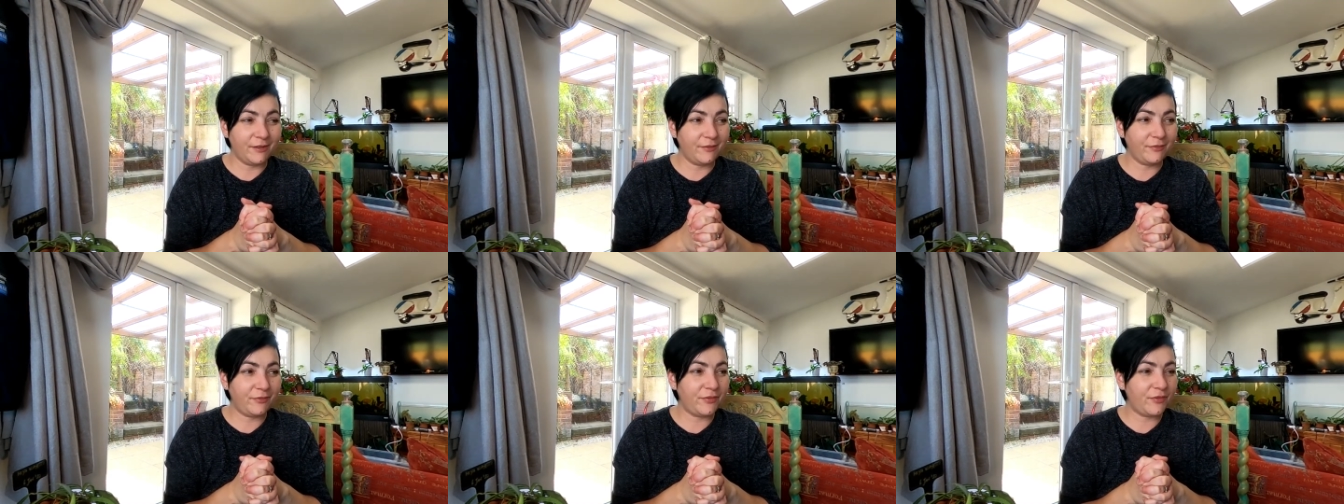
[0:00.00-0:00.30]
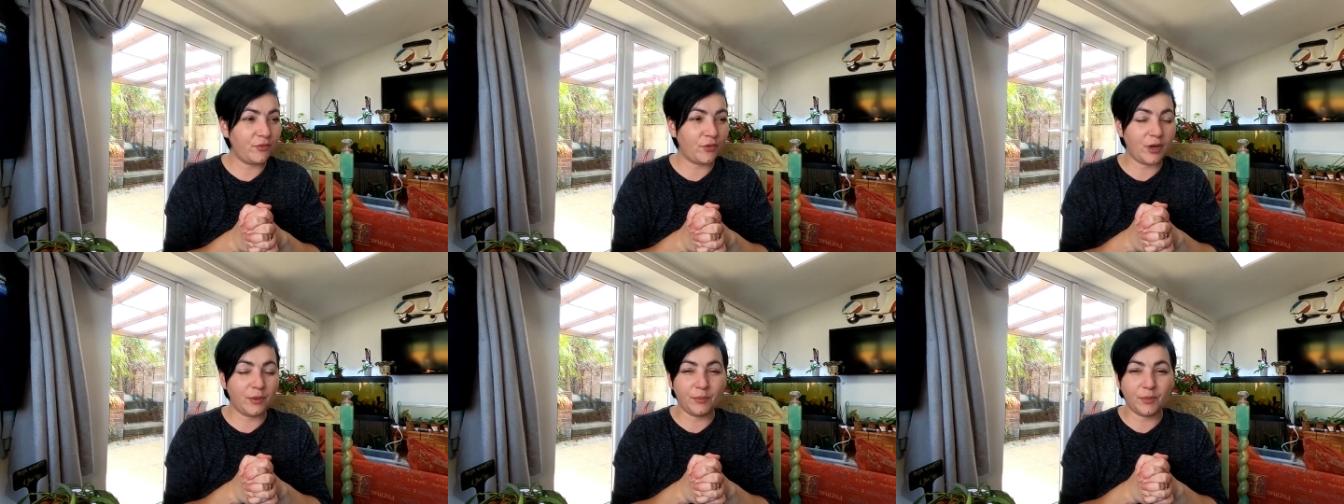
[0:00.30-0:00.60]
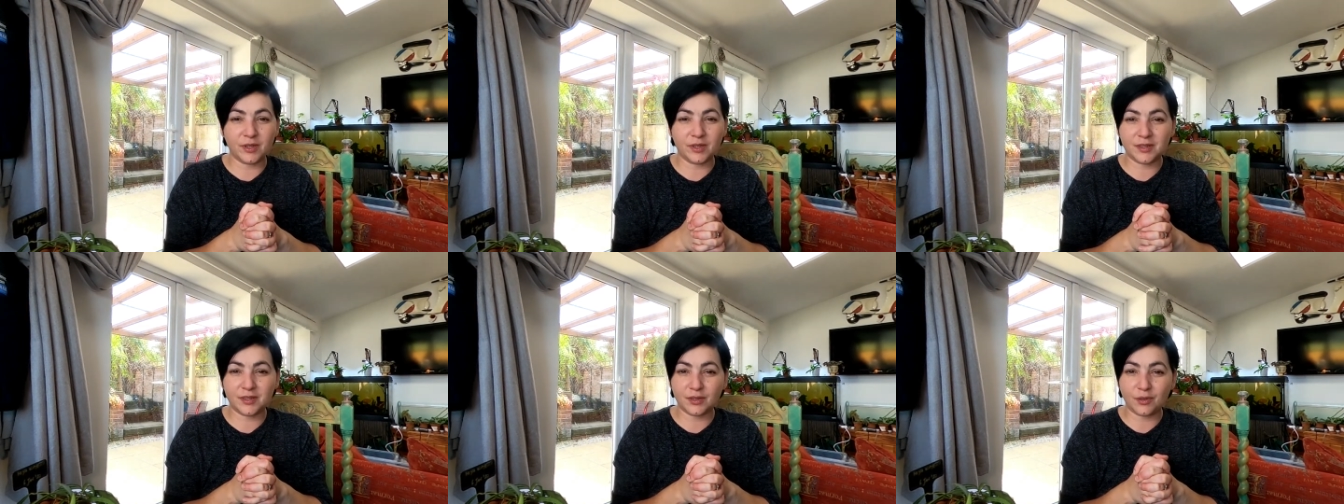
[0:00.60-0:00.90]
if
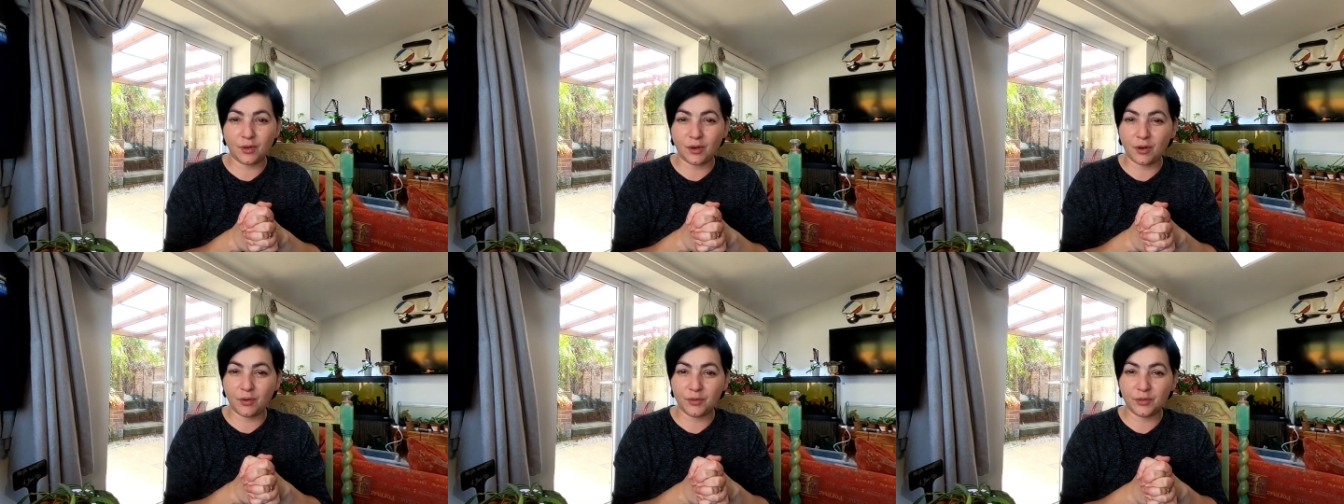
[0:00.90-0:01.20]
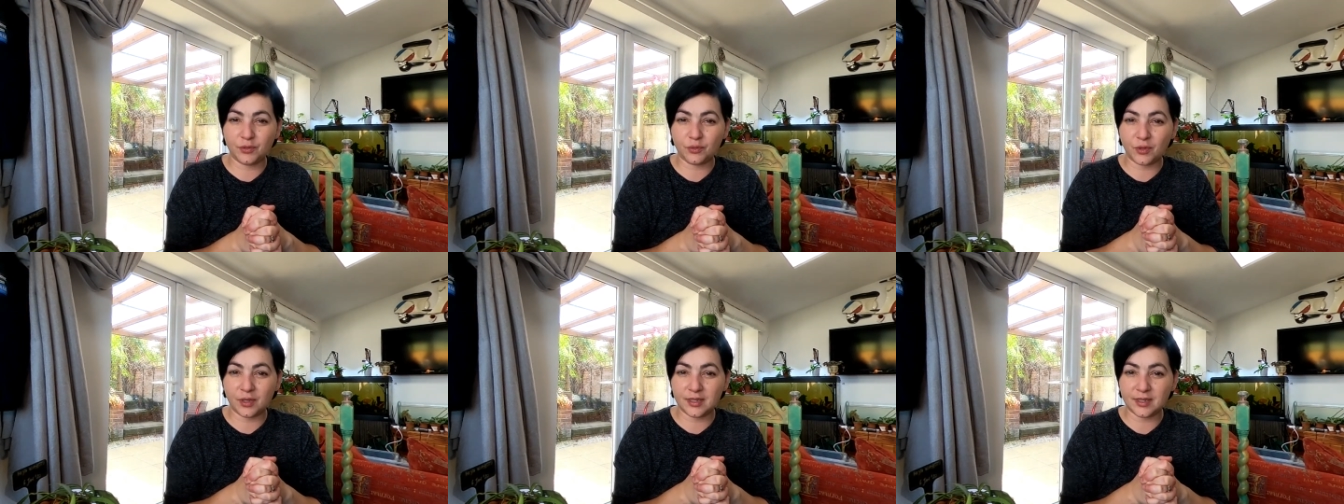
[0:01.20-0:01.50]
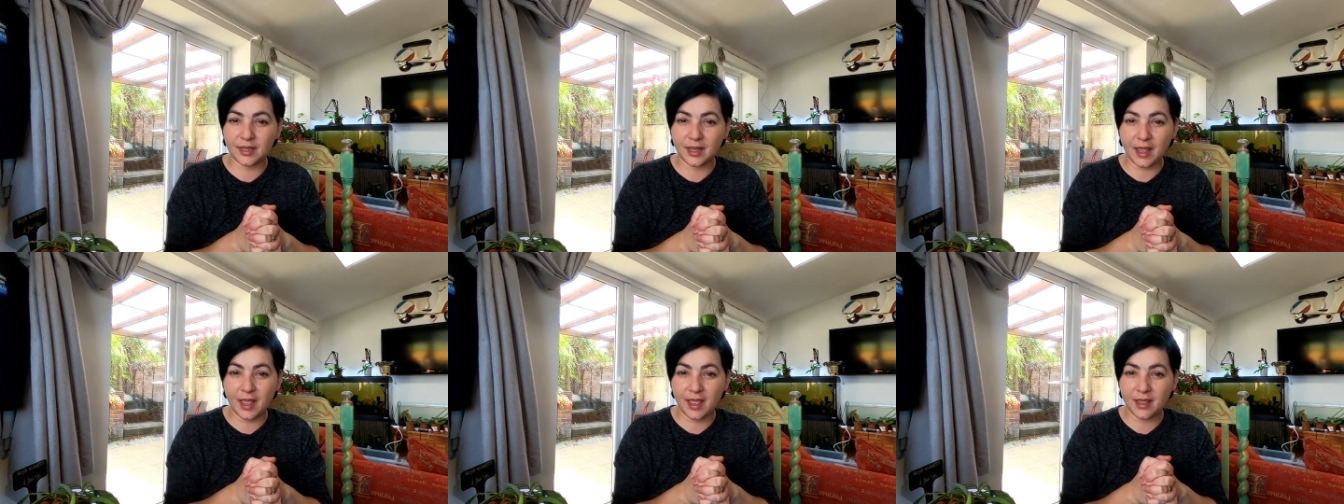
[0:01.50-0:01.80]
three months ago it
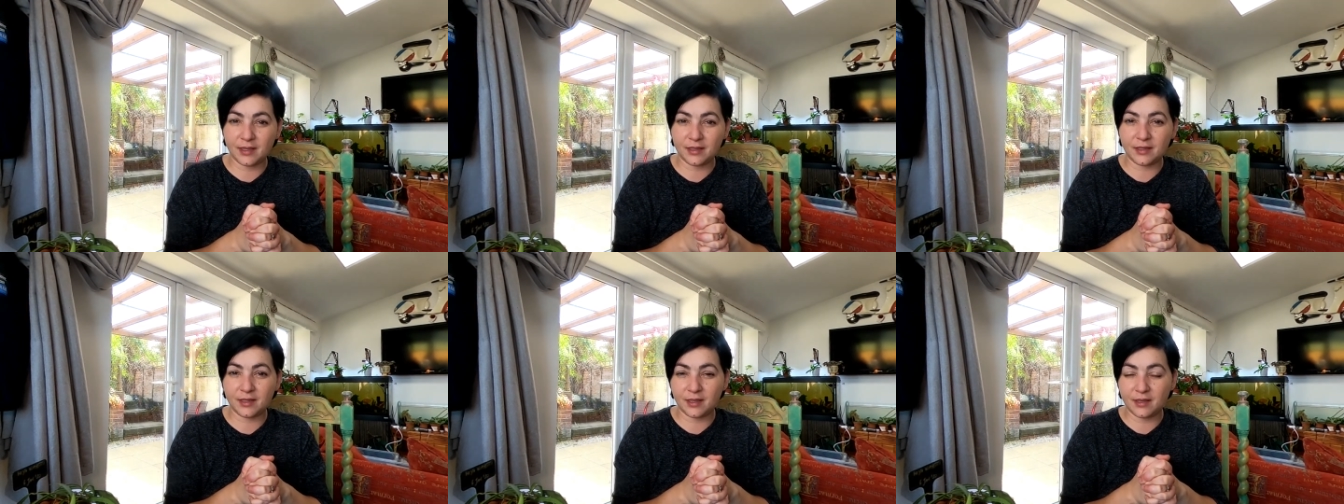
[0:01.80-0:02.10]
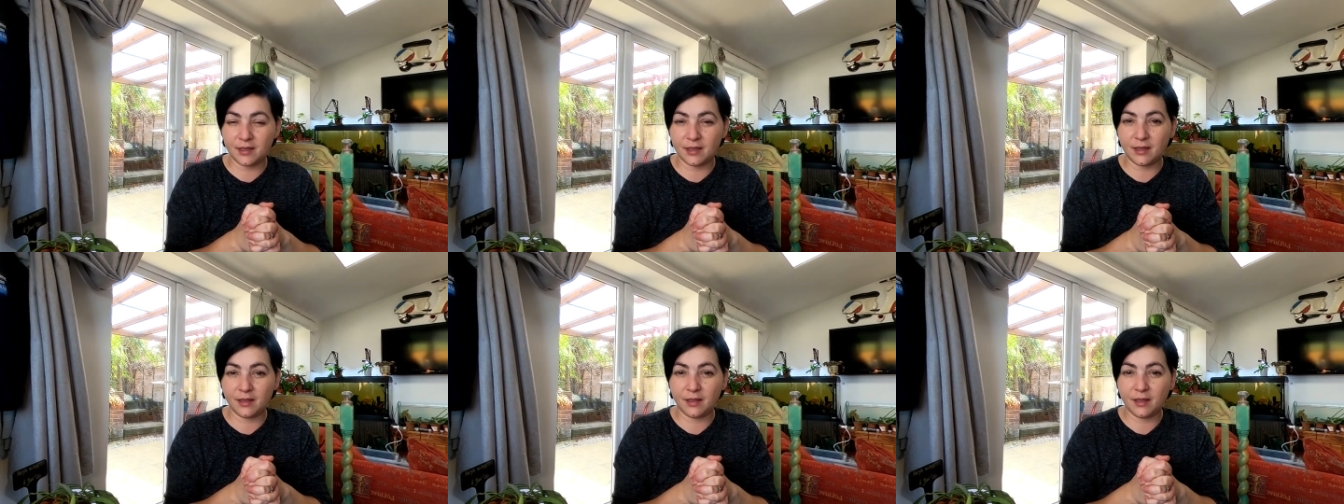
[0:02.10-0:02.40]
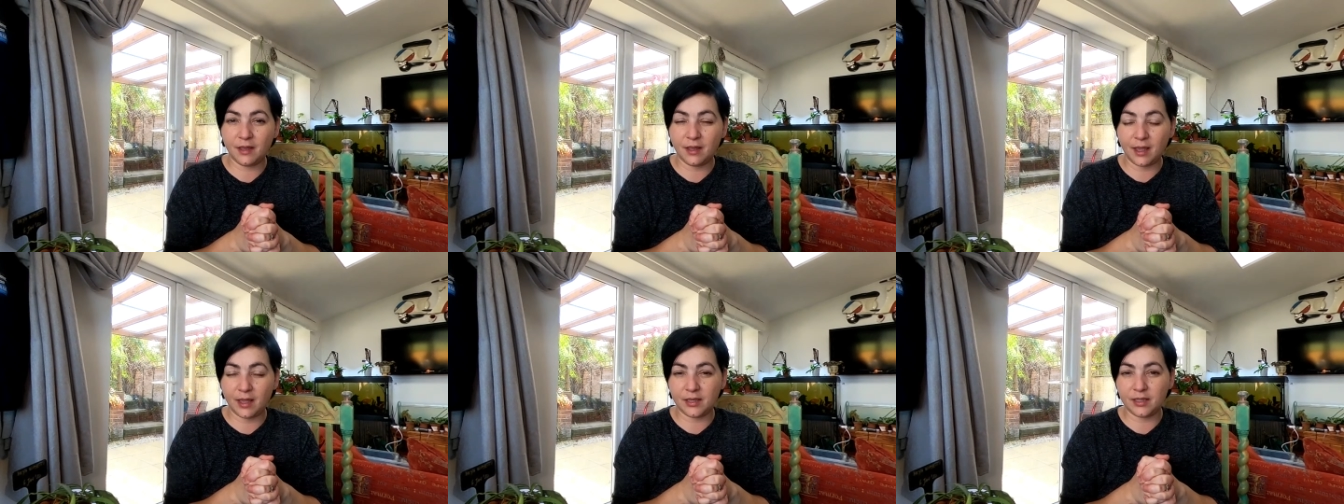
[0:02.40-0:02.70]
was 80,